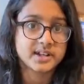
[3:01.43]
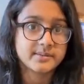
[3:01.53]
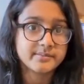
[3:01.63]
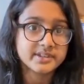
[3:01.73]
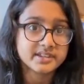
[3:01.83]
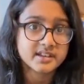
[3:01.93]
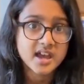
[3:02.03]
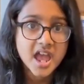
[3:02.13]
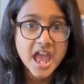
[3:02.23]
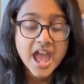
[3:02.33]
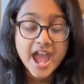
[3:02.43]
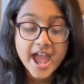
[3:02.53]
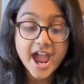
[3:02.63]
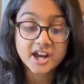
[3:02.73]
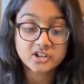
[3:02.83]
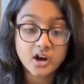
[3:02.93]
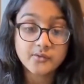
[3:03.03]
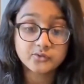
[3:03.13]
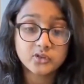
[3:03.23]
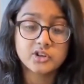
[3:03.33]
limbs. And
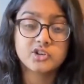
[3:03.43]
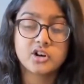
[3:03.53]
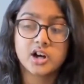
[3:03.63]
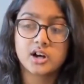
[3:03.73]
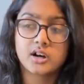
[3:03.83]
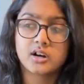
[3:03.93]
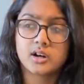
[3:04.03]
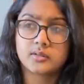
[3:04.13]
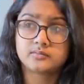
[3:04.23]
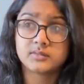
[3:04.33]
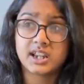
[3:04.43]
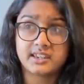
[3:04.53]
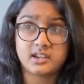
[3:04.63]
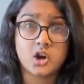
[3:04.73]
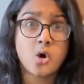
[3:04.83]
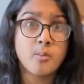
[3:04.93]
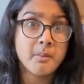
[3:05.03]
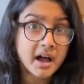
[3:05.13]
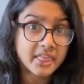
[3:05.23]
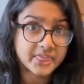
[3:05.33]
after, a whole
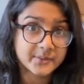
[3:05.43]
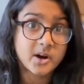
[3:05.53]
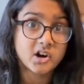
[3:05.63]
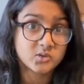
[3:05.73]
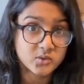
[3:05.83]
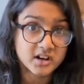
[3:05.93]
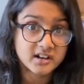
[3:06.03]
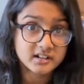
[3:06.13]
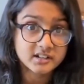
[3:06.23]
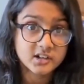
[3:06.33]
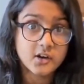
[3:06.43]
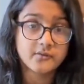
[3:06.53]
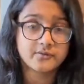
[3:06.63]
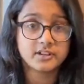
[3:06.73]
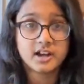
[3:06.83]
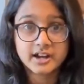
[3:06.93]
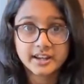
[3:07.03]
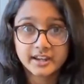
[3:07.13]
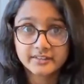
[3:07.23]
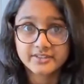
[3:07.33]
month of hard work, of
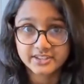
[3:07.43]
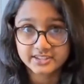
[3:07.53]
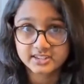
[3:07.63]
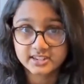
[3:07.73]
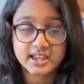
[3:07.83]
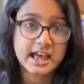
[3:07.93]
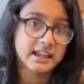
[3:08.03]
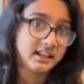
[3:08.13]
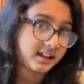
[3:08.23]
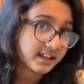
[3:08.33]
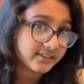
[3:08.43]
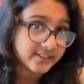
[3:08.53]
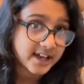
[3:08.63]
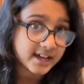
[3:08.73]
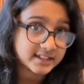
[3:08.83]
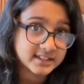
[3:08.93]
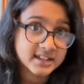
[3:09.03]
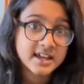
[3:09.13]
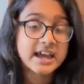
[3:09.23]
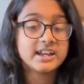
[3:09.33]
learning this and learning that,
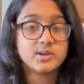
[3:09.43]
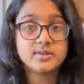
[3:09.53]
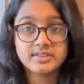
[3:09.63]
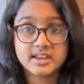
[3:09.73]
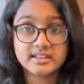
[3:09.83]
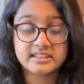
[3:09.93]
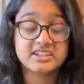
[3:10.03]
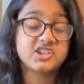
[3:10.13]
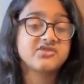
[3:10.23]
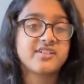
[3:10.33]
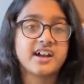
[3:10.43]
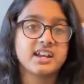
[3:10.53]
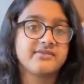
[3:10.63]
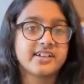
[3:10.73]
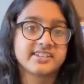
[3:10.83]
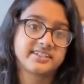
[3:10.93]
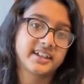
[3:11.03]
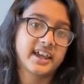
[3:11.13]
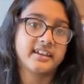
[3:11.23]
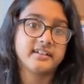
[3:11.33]
and doing this, she finally fenced
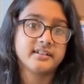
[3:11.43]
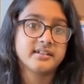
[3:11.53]
again.